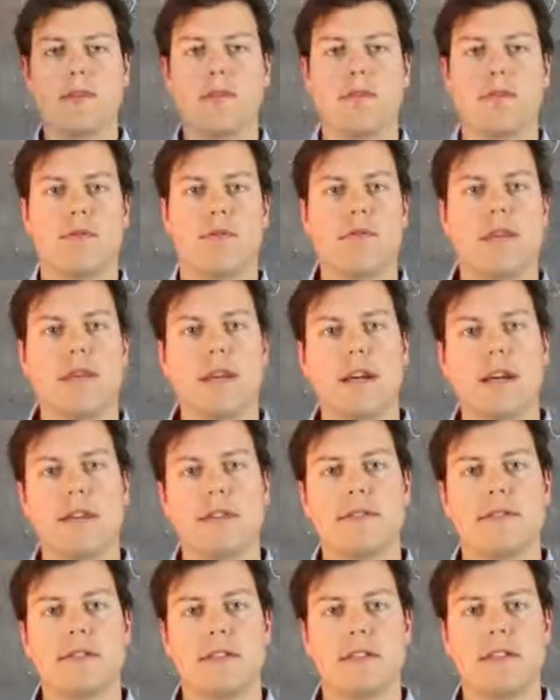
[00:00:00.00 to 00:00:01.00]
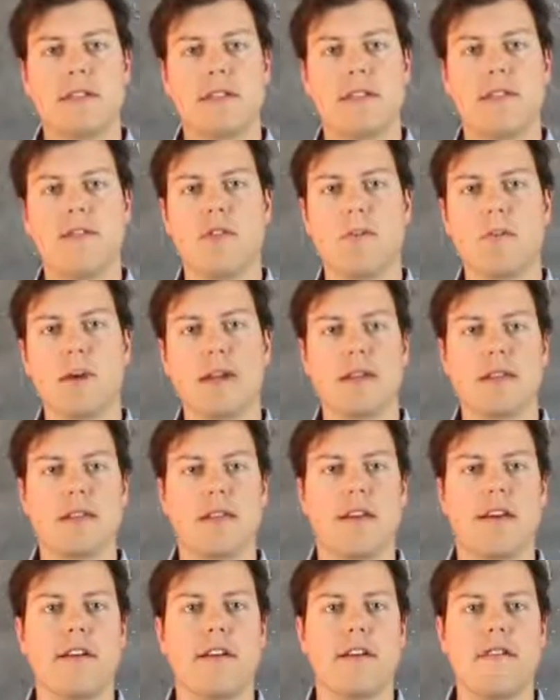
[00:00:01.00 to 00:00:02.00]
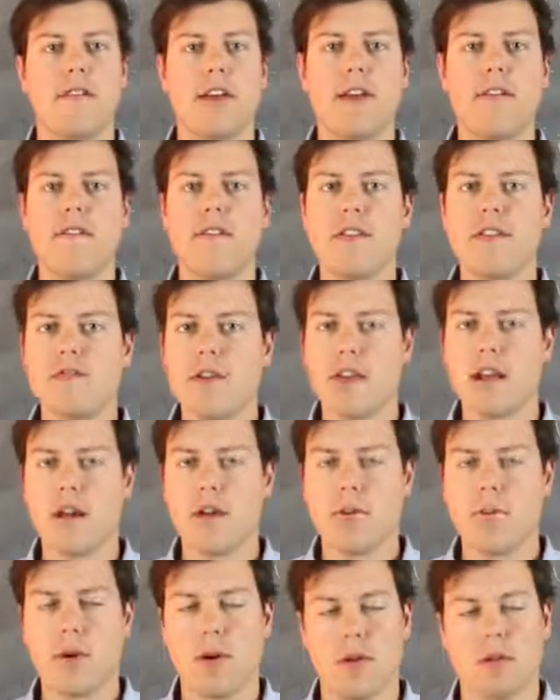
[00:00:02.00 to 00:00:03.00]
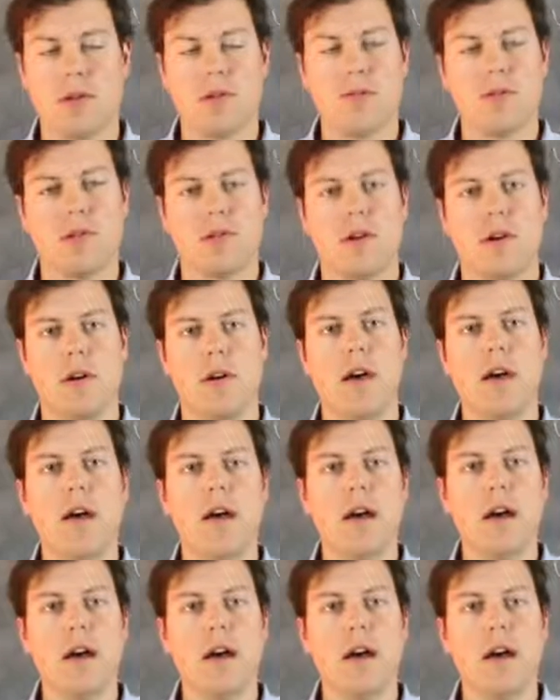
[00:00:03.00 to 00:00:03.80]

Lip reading: So 39.67, big slide off that $50 mark that we saw